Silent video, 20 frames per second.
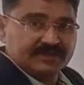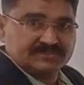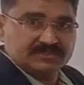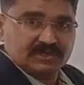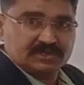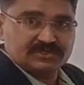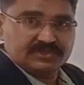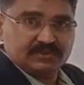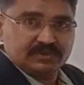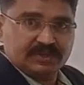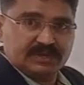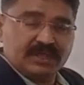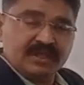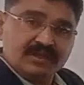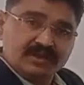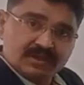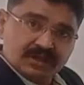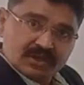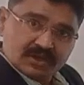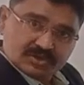it is also
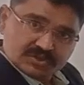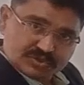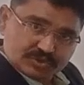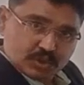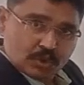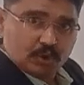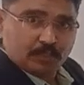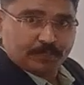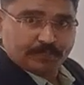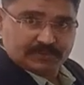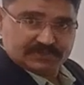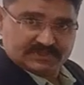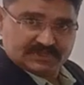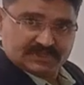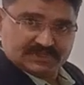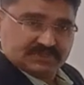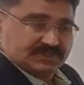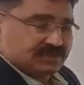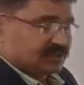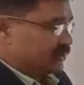a slow
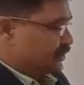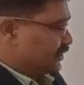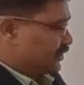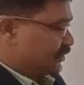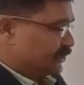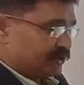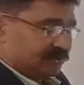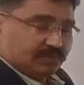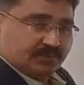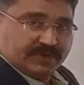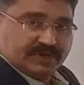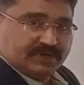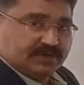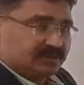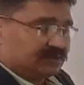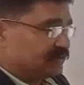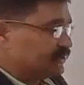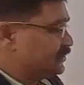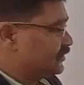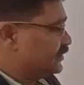process.
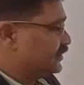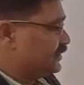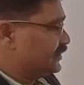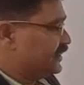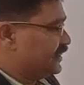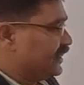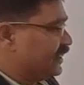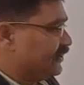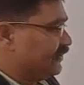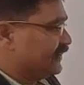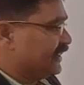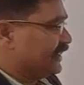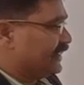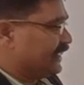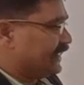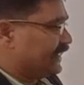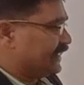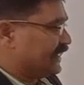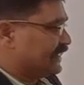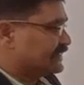Here you
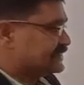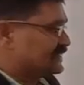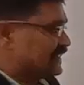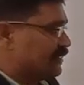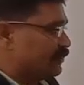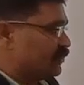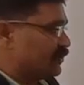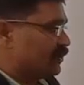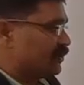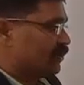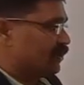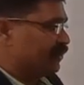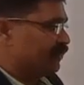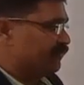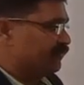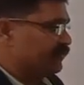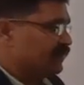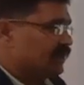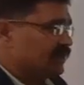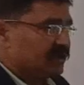can take an example
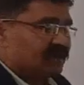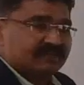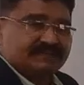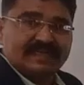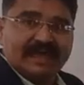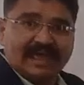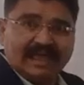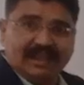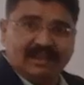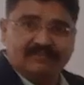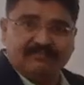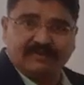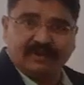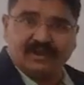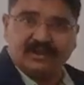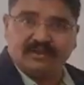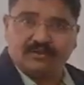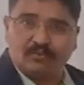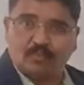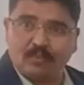of the
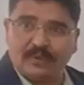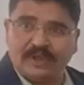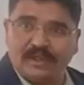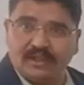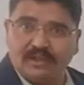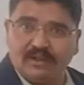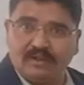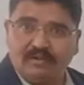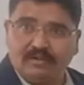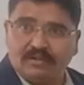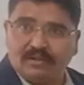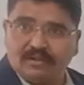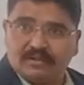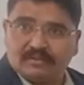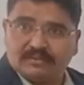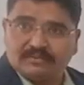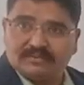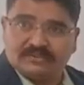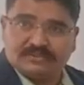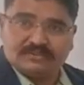elephant
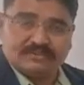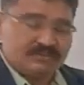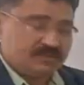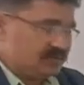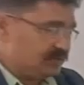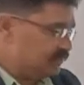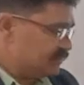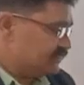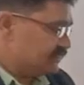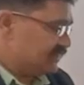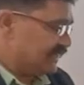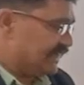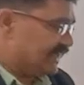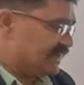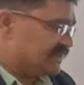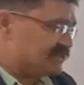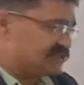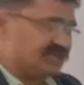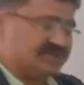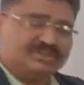where the
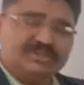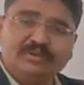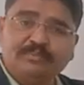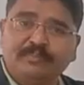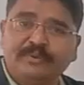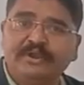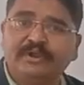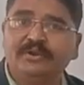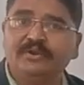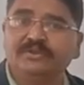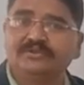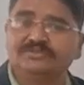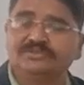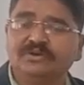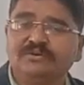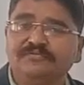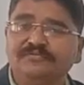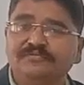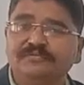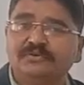gestation period is
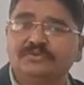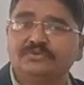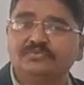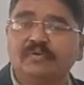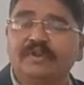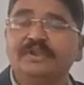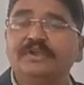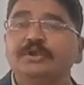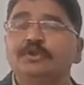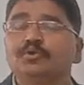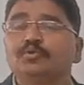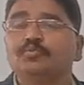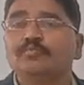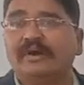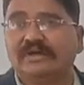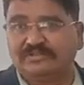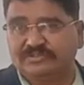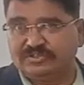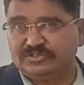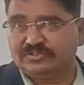of 22
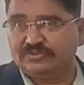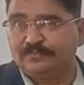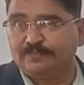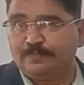months.